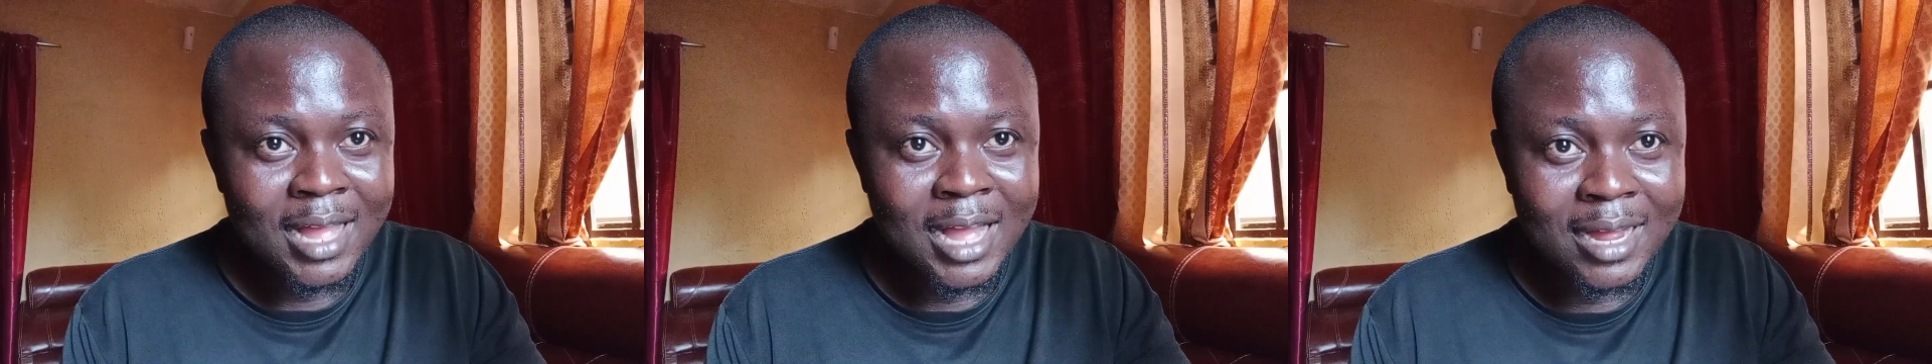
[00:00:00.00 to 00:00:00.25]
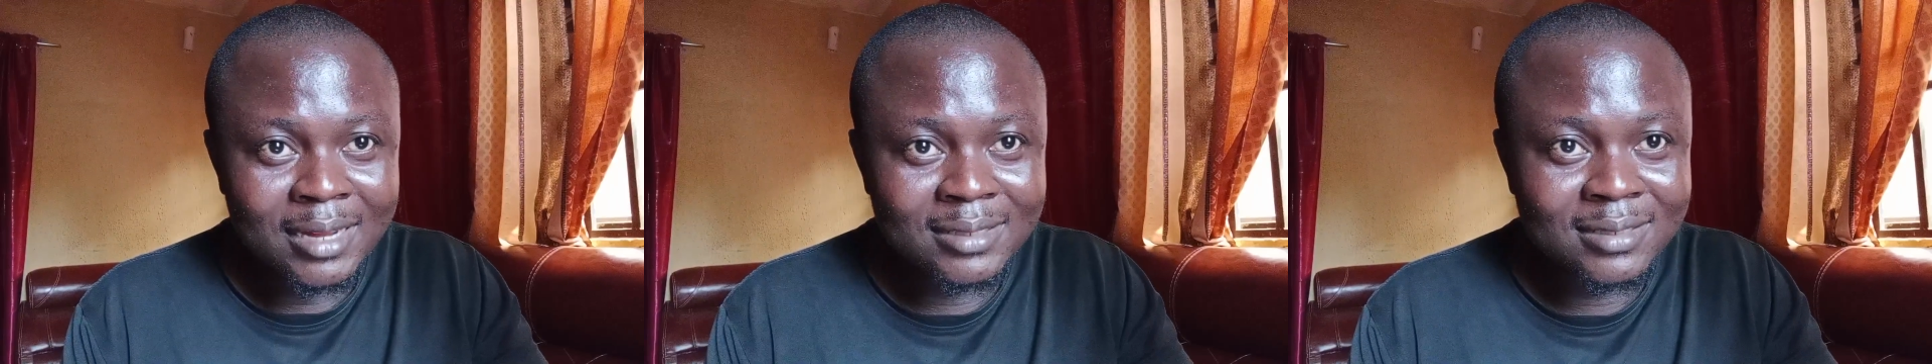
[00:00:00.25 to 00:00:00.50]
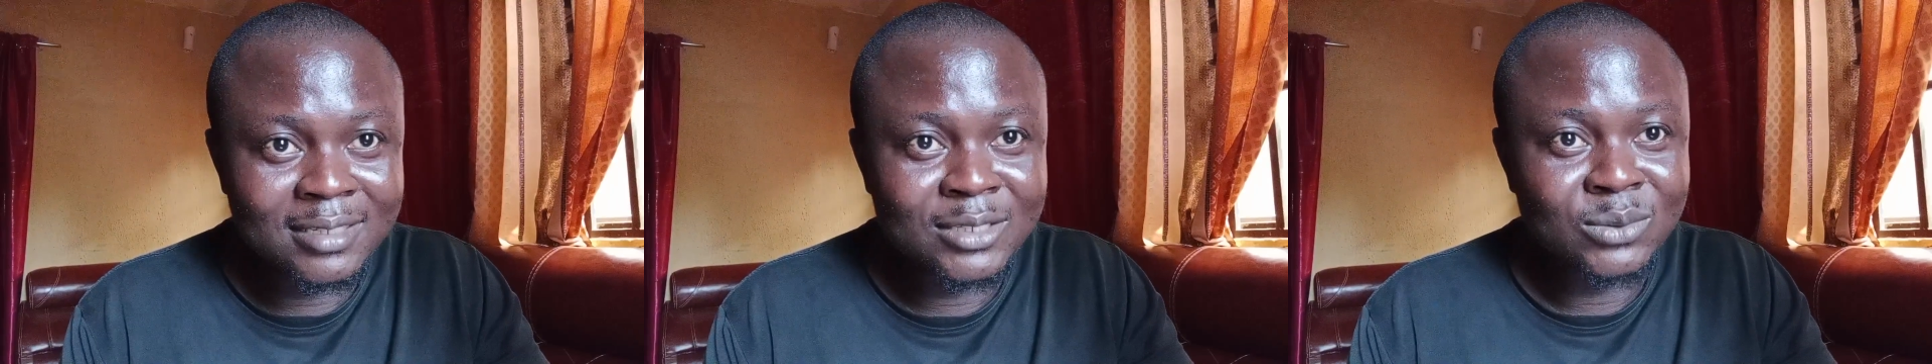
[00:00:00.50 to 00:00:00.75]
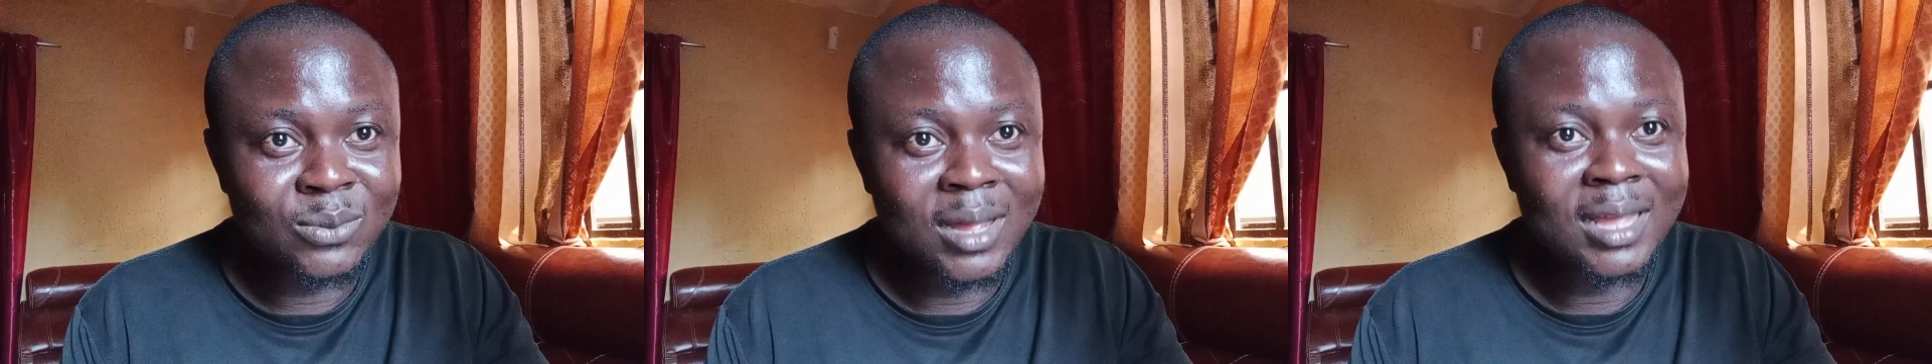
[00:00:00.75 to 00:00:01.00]
That
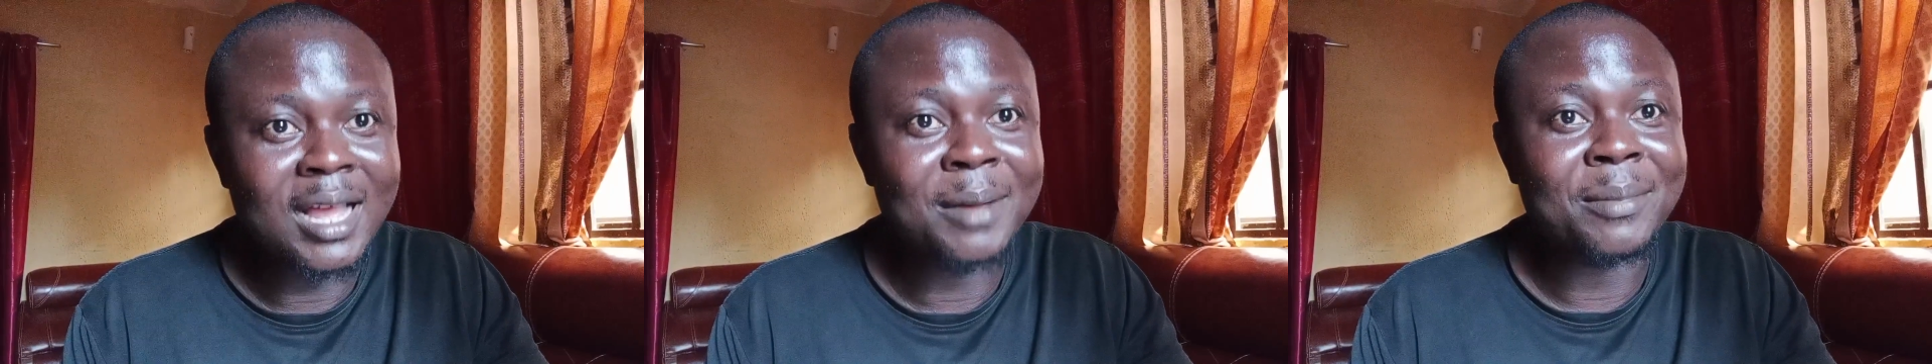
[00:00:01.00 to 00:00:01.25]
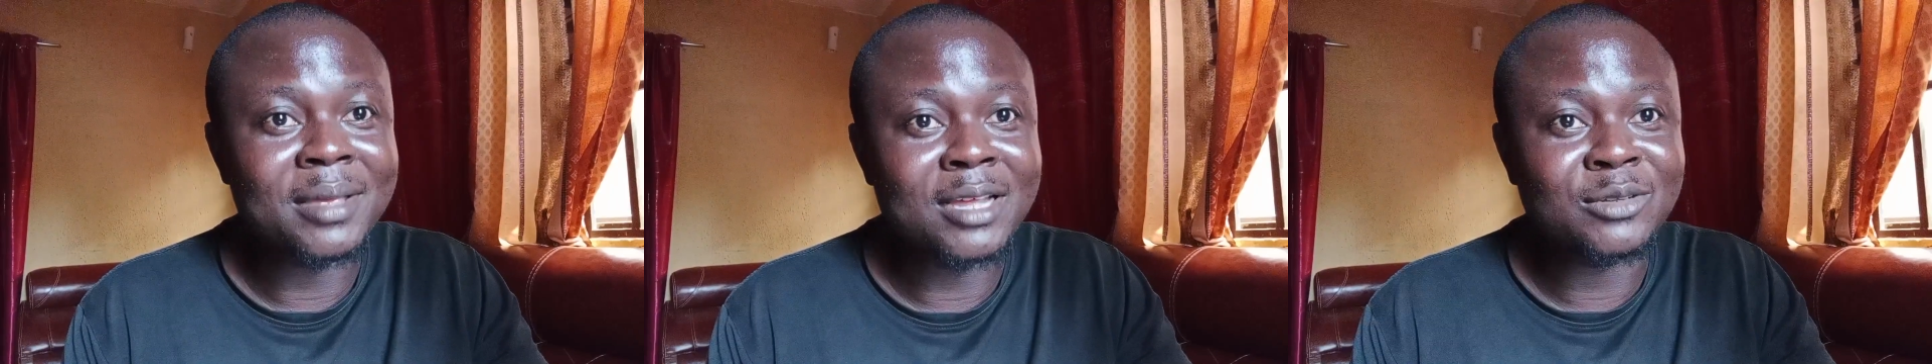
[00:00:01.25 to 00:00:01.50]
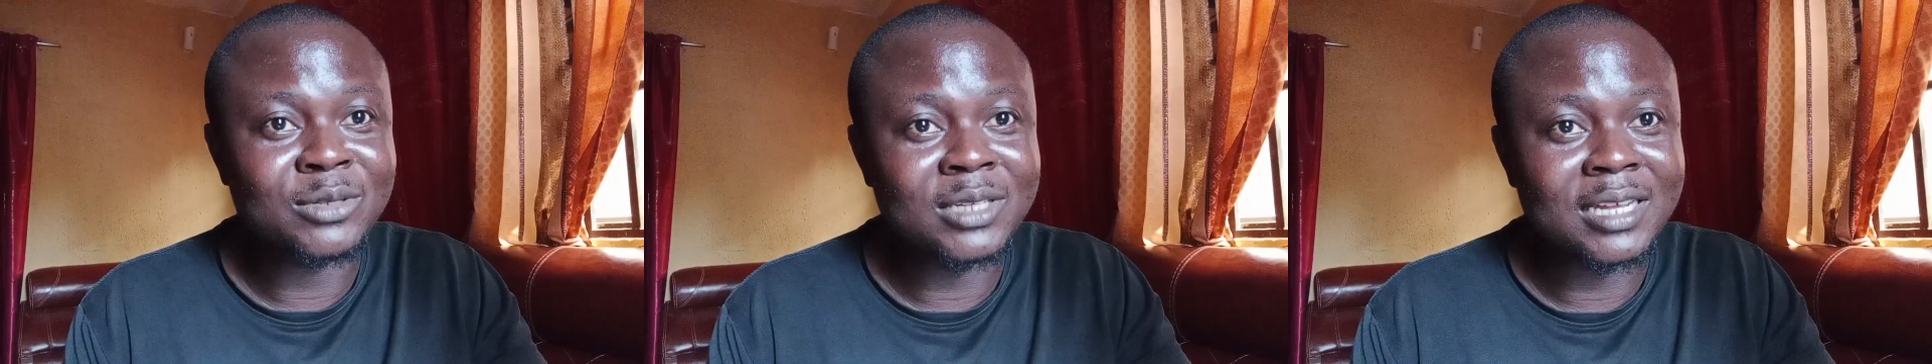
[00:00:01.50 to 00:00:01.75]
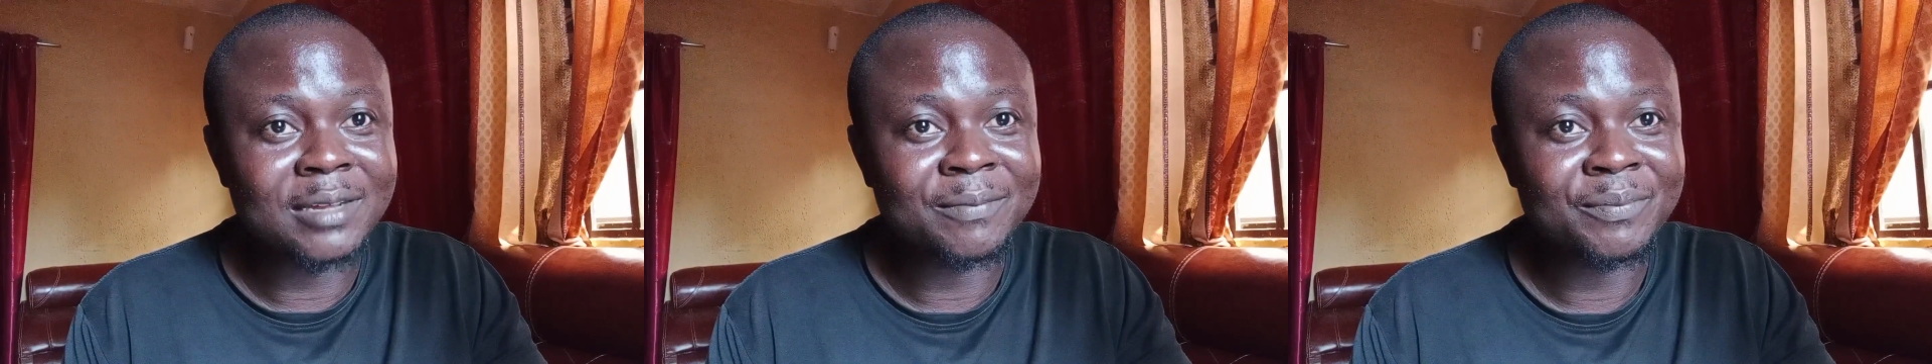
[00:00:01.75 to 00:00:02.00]
is why I'm here
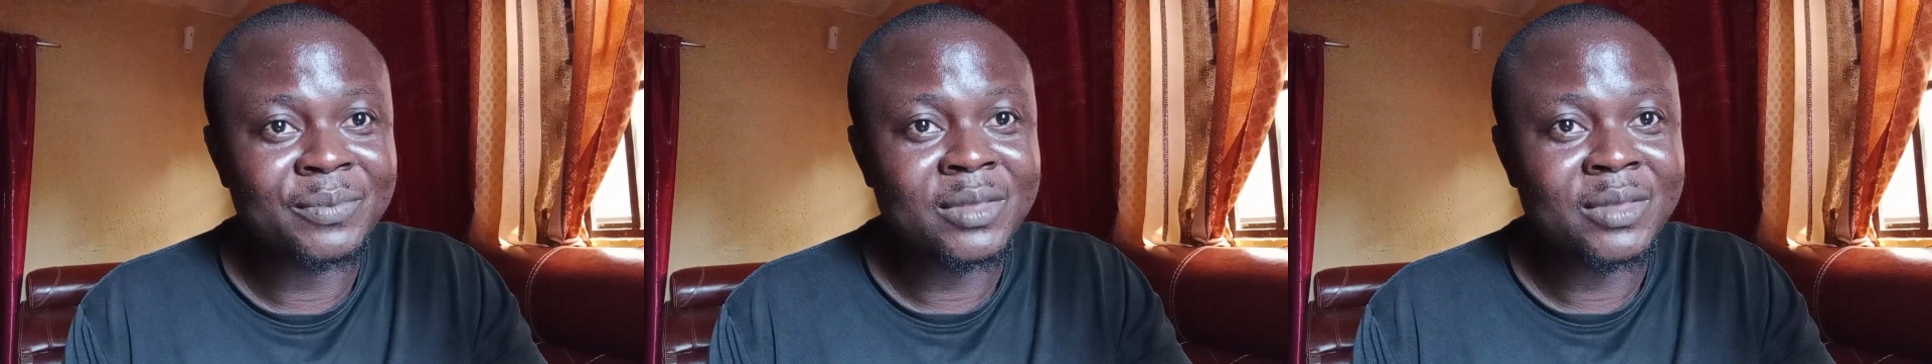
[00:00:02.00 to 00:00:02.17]
today.